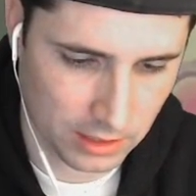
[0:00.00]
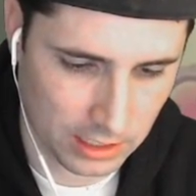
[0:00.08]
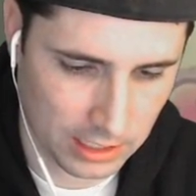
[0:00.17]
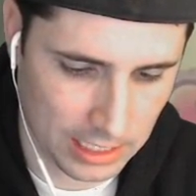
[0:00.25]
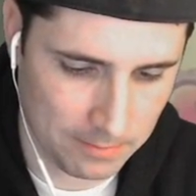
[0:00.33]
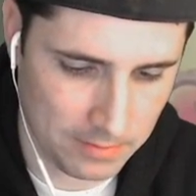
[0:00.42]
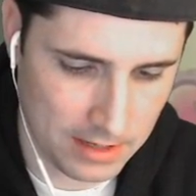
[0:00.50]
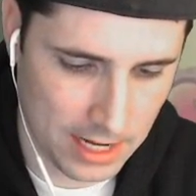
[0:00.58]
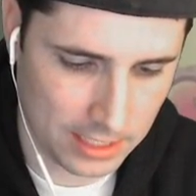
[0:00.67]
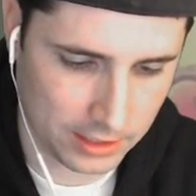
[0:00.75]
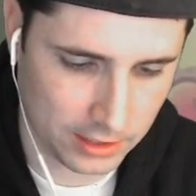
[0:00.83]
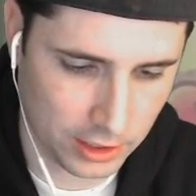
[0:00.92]
I'm
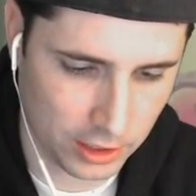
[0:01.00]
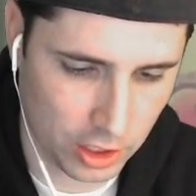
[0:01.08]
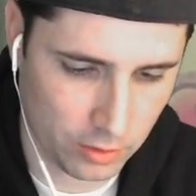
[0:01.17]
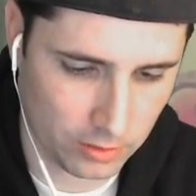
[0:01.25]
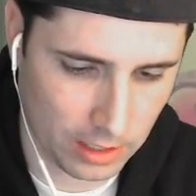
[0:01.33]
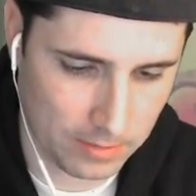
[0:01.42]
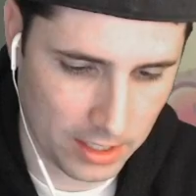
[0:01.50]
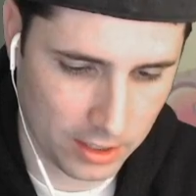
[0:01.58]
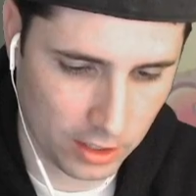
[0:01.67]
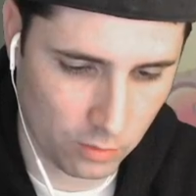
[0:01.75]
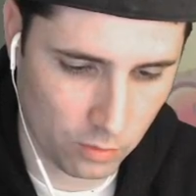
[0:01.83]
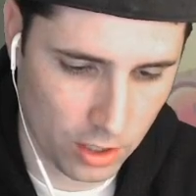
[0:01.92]
not going
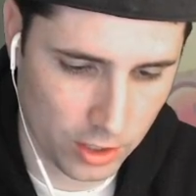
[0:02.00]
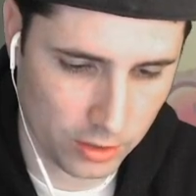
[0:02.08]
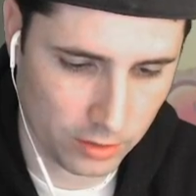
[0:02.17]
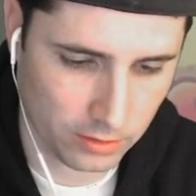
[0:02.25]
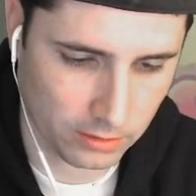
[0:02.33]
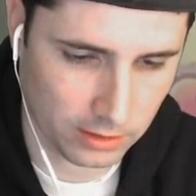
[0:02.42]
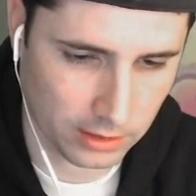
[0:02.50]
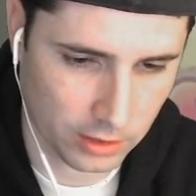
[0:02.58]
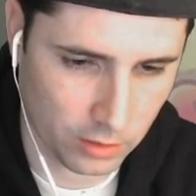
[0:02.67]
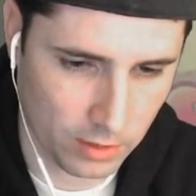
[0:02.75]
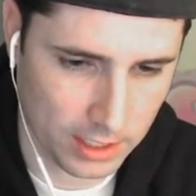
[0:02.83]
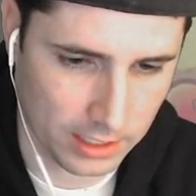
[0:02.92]
to water
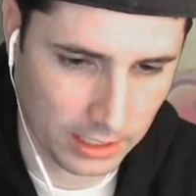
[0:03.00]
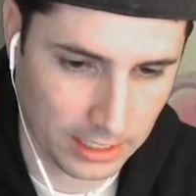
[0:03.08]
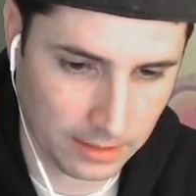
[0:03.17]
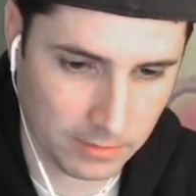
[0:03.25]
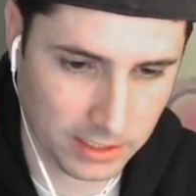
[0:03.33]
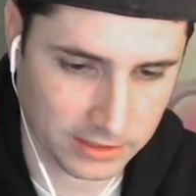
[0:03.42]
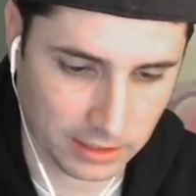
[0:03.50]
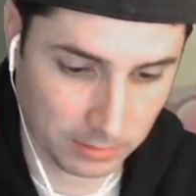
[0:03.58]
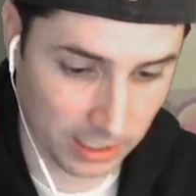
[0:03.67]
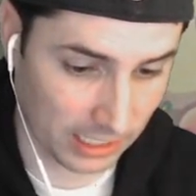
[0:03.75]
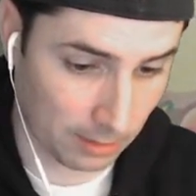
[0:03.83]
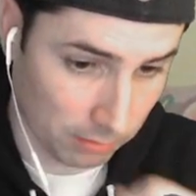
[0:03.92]
quite yet because I'm
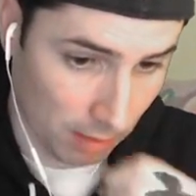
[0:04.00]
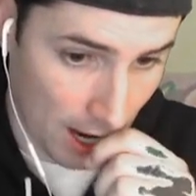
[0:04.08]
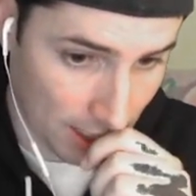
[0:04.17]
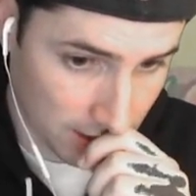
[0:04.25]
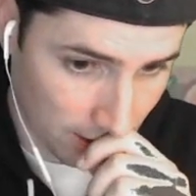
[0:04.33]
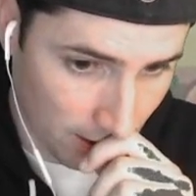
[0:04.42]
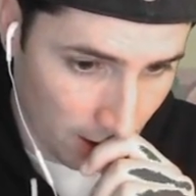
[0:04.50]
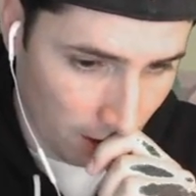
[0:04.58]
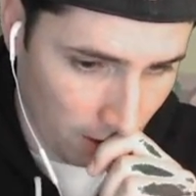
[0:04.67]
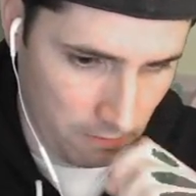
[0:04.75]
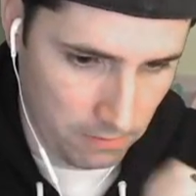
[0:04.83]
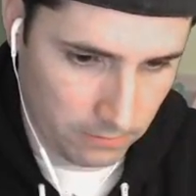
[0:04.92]
going to get blocked.
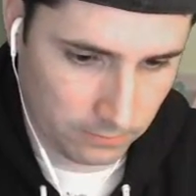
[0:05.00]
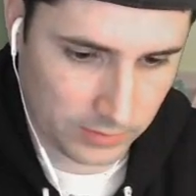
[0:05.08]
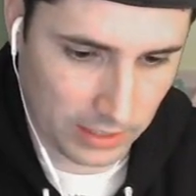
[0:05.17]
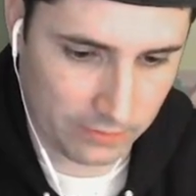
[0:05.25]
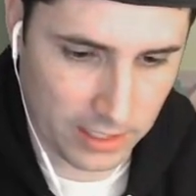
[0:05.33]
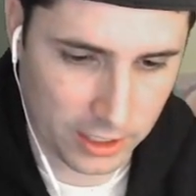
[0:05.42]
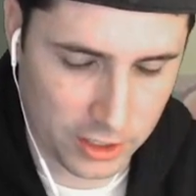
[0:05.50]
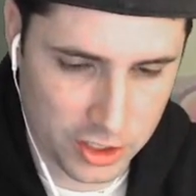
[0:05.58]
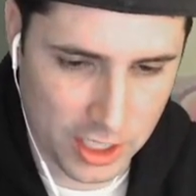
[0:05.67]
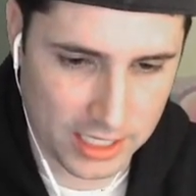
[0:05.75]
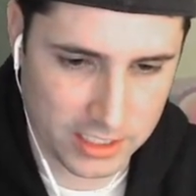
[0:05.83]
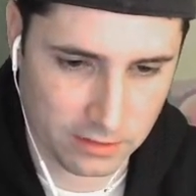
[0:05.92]
I've got a good
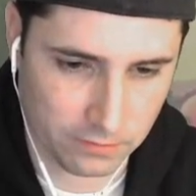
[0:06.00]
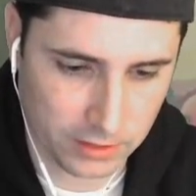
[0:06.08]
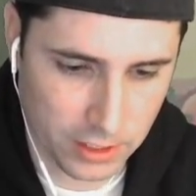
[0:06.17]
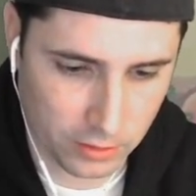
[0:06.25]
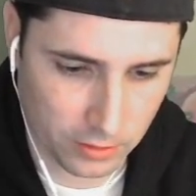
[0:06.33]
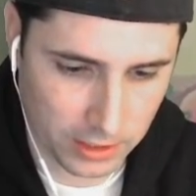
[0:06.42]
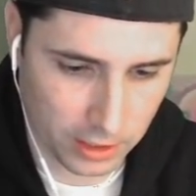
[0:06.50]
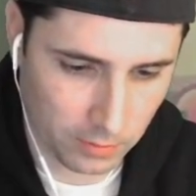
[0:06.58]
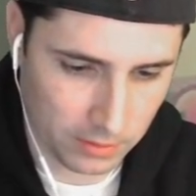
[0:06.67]
chance of lethal here with